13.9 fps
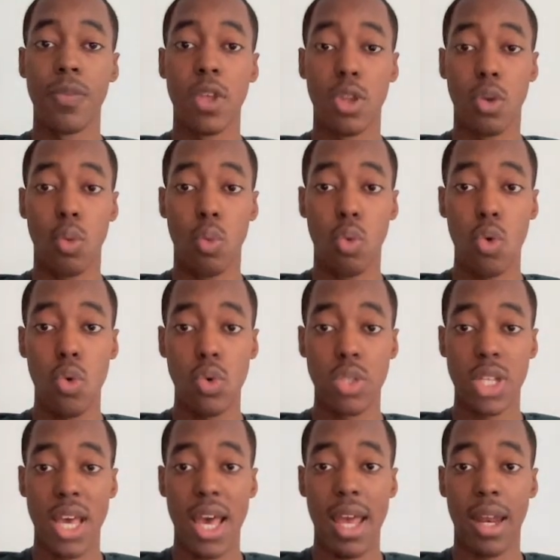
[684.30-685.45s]
rules
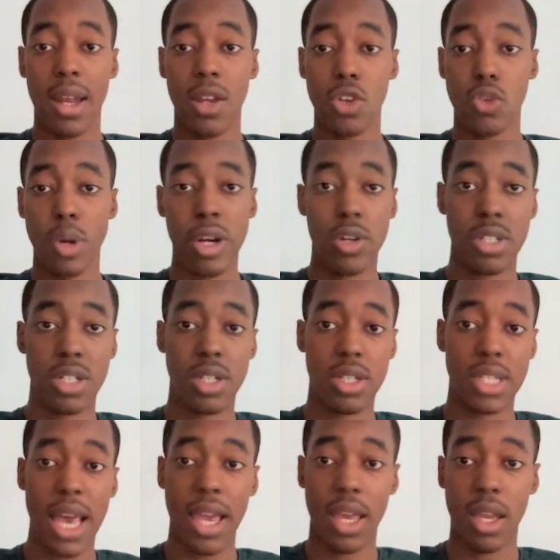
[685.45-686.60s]
and triggers in a
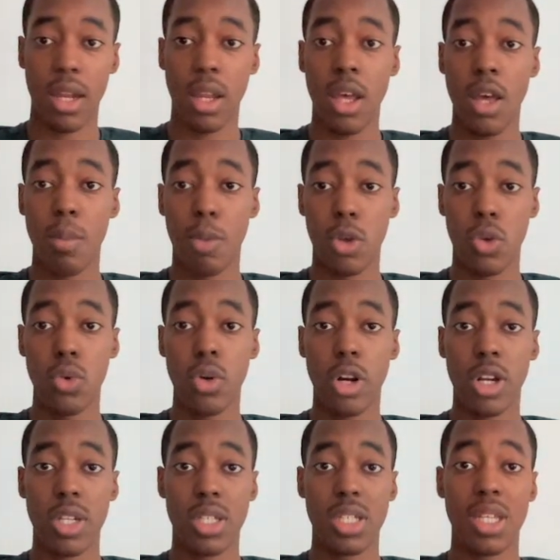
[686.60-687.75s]
second, but you're going to
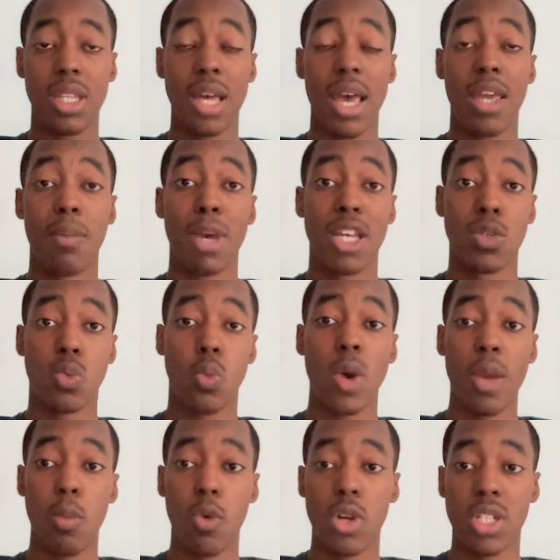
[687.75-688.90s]
see that it makes way
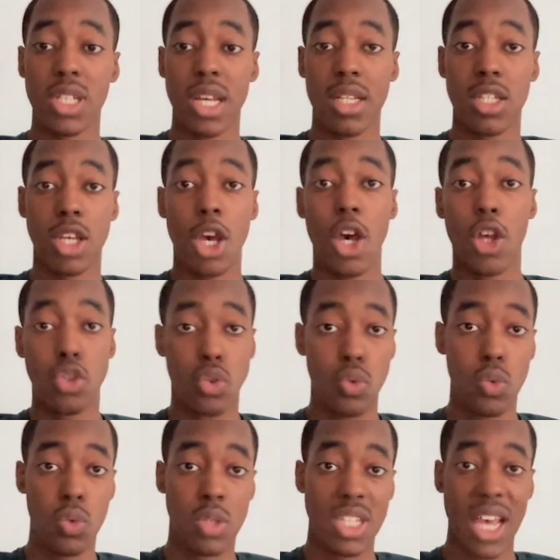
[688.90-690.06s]
more sense to
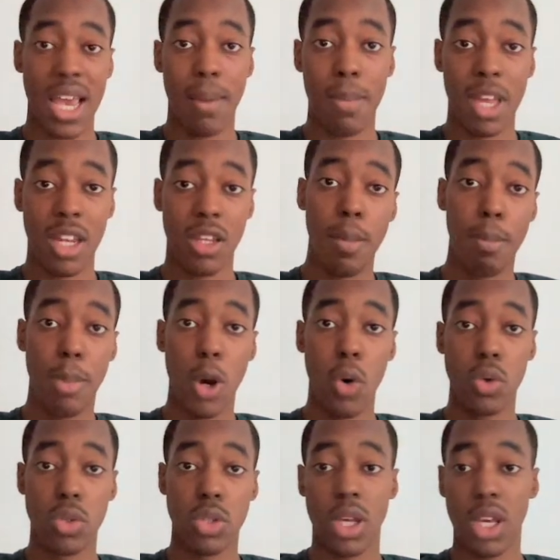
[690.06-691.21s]
segment
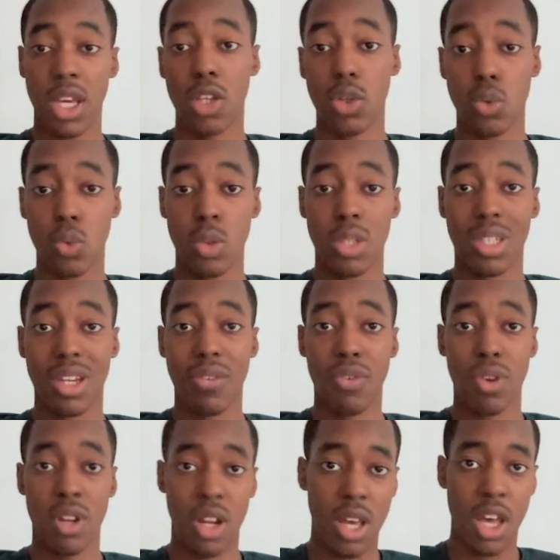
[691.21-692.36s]
both into different
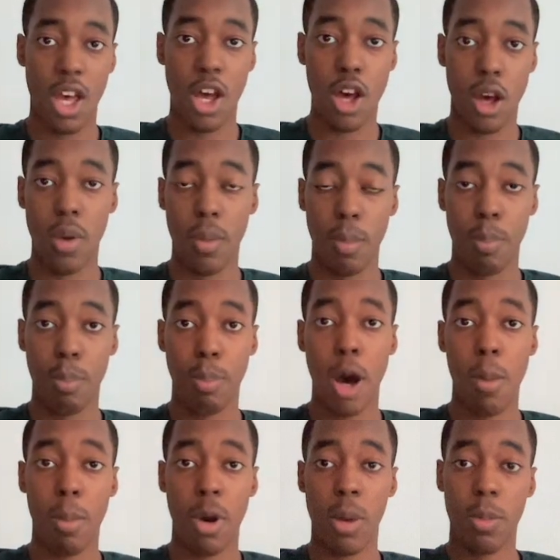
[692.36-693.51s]

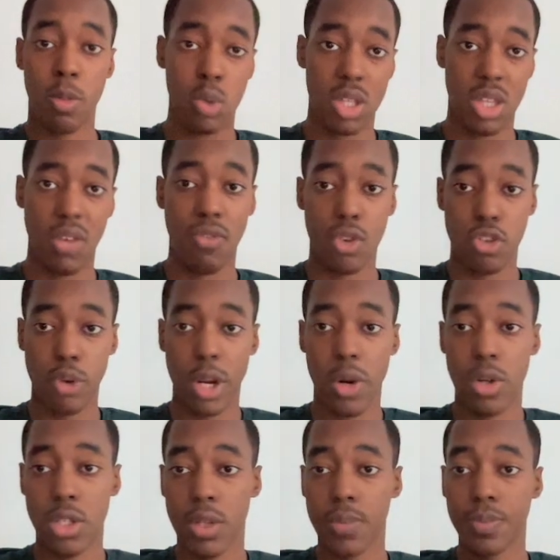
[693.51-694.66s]
pop-up with different
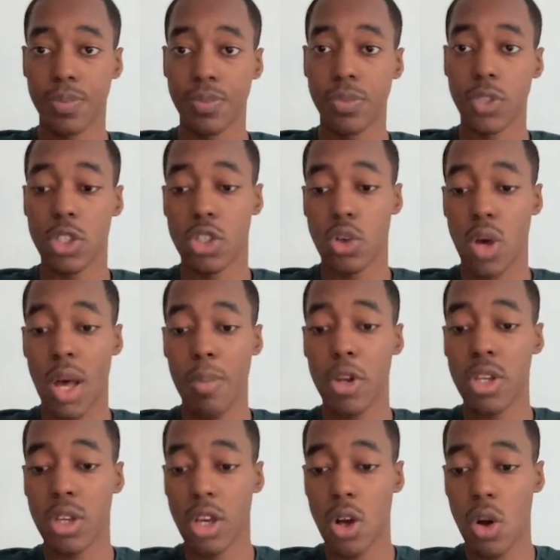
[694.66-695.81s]
triggers. So I'm going to
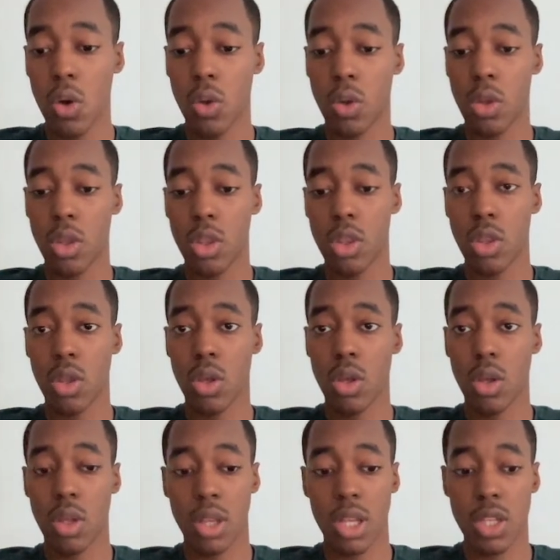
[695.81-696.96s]
call
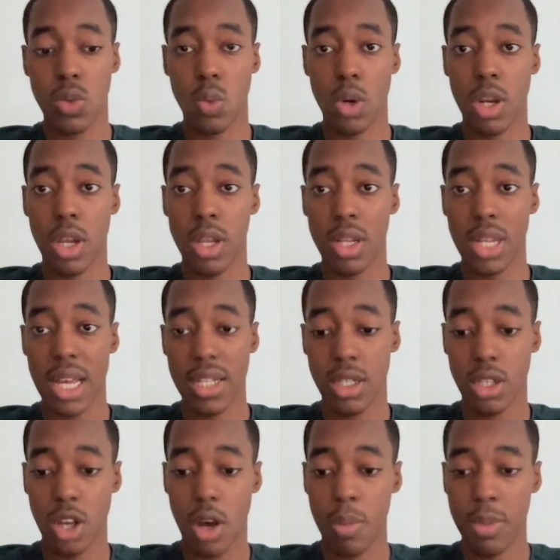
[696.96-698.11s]
this one
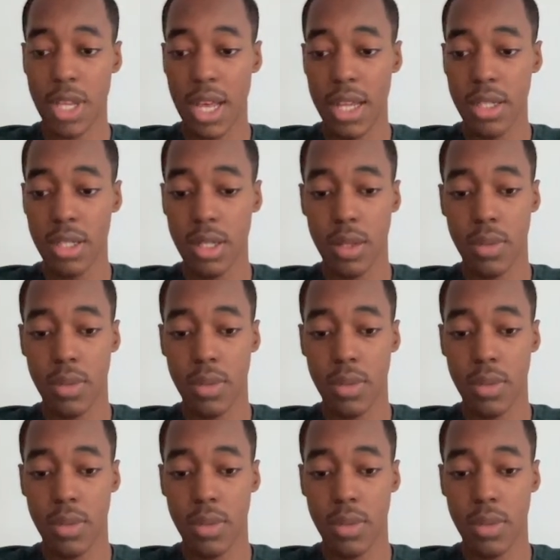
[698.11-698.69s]
desktop test.